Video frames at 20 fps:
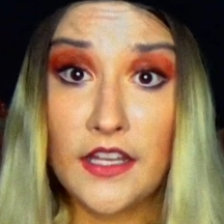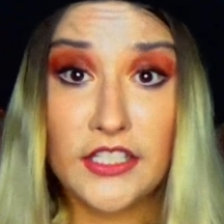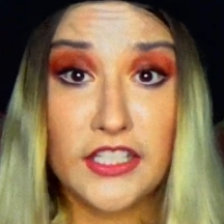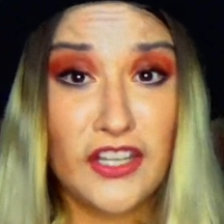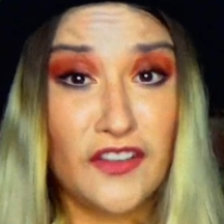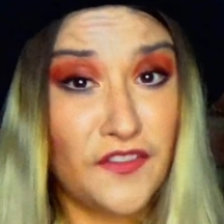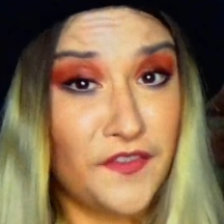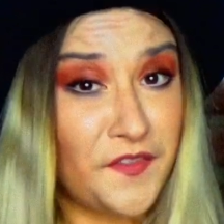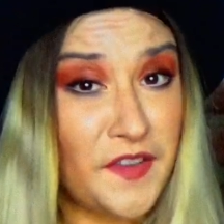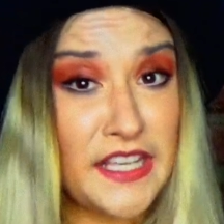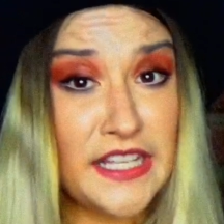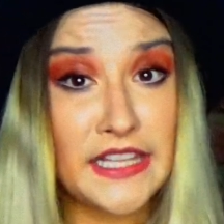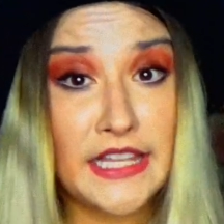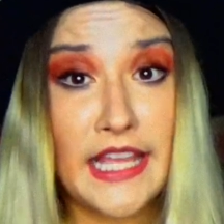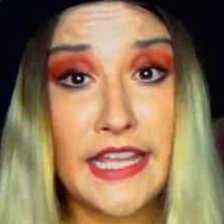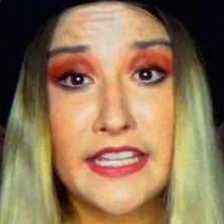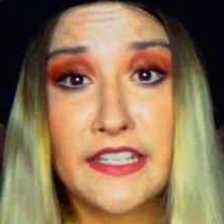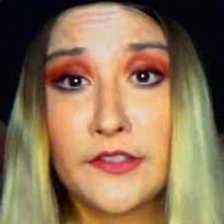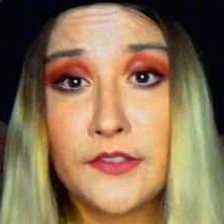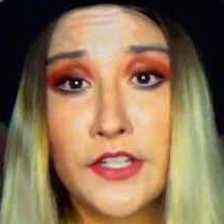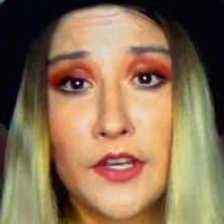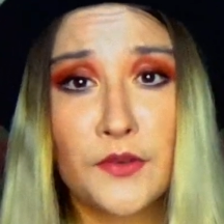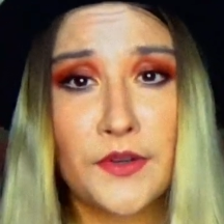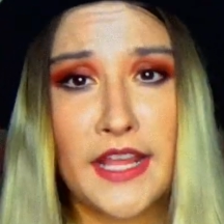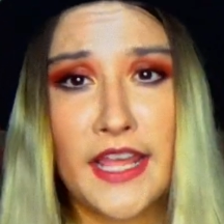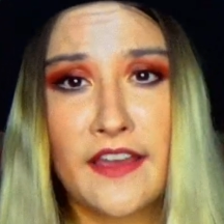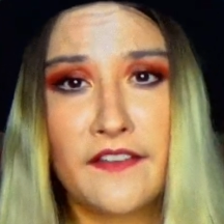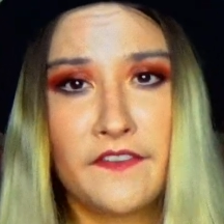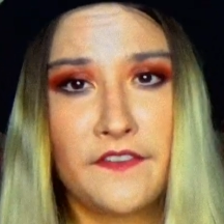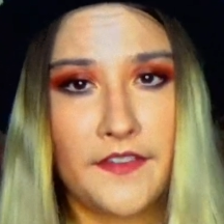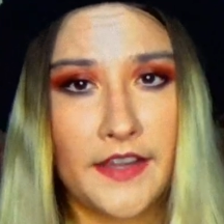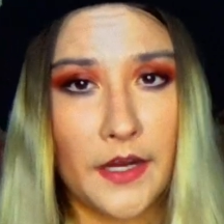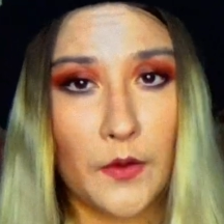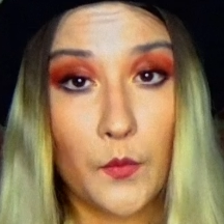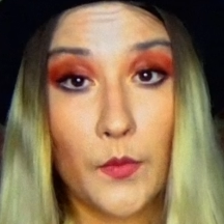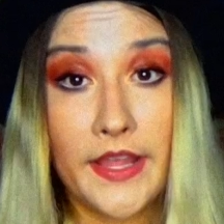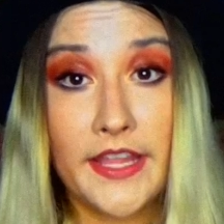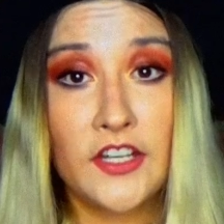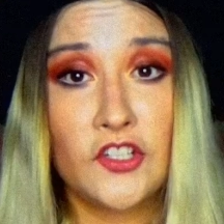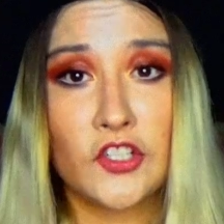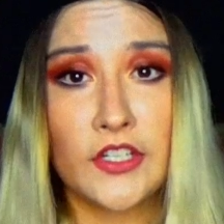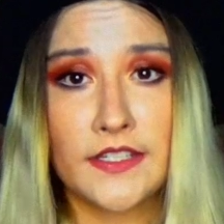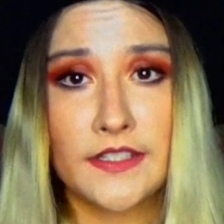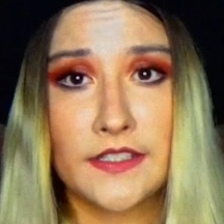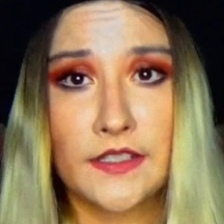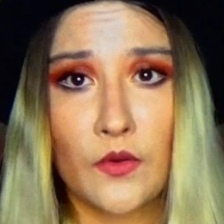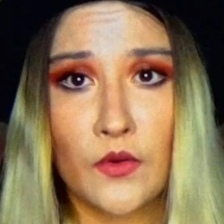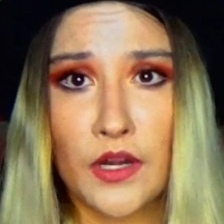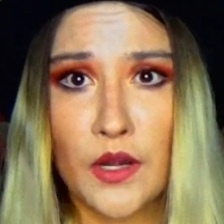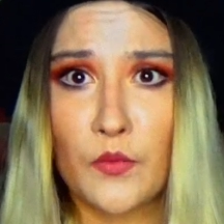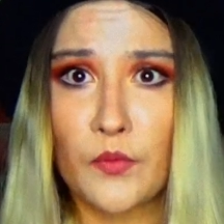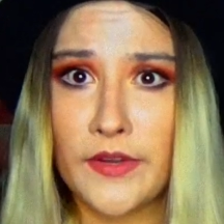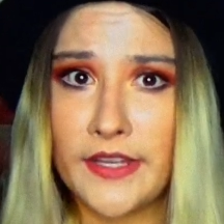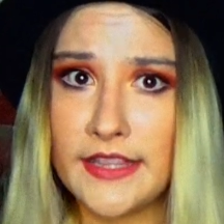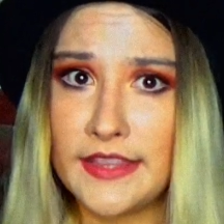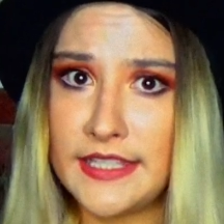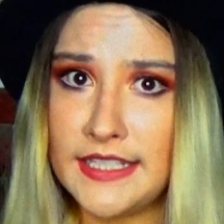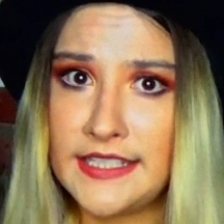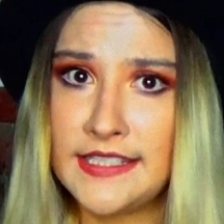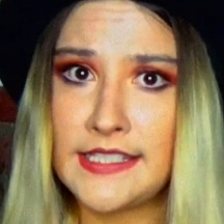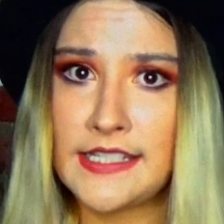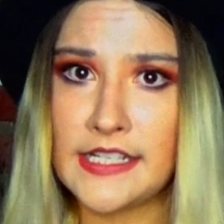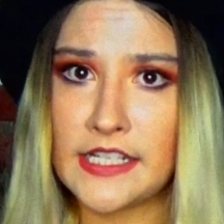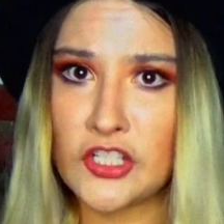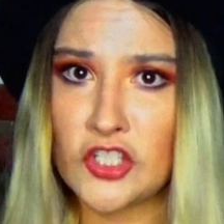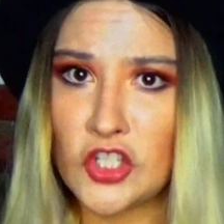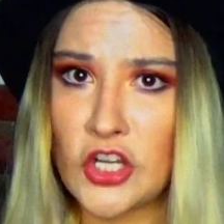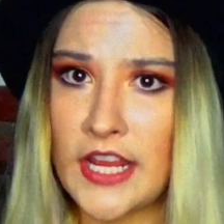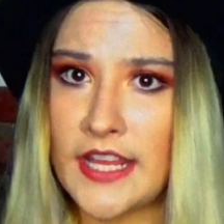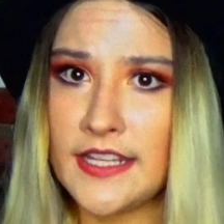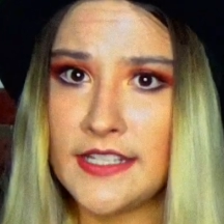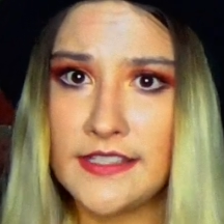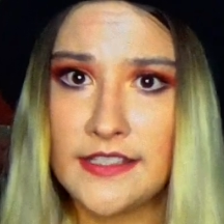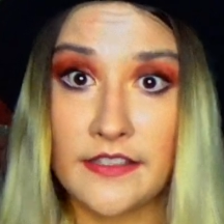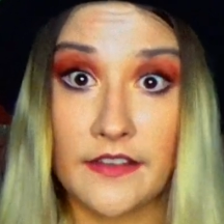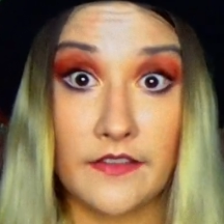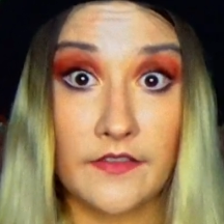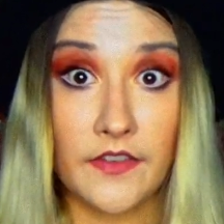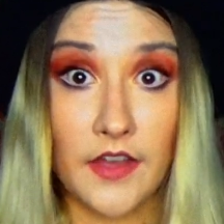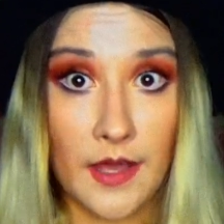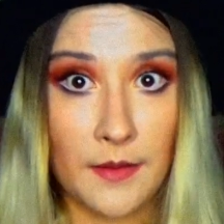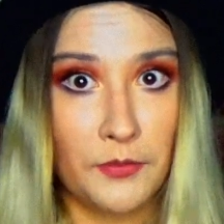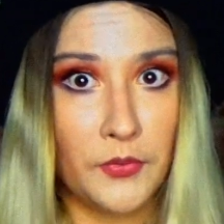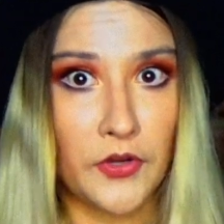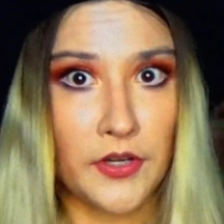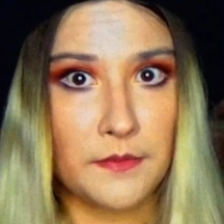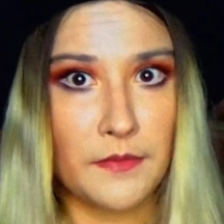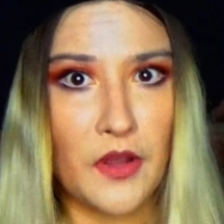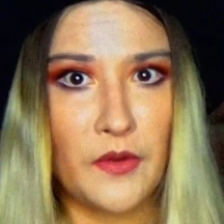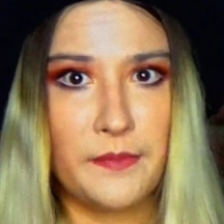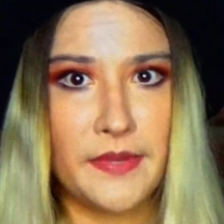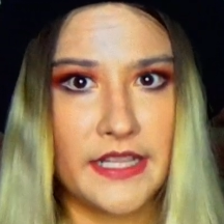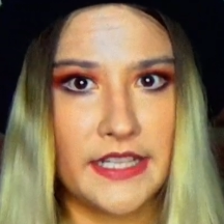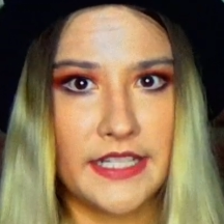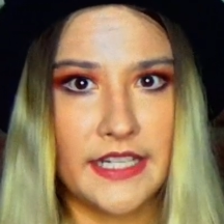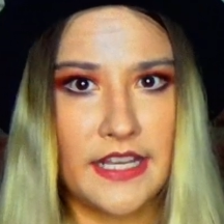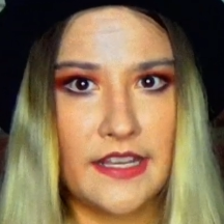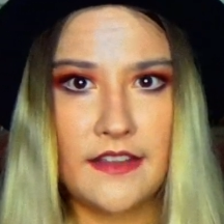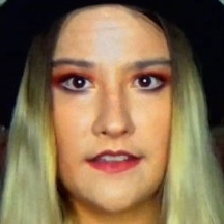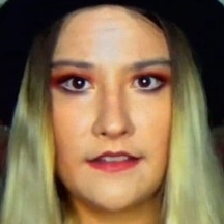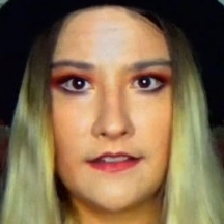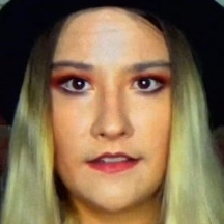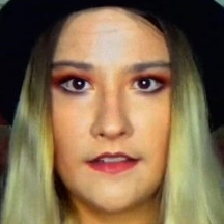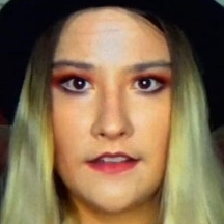Do you feel like you don't have fair wages or a realistic chance of upward mobility?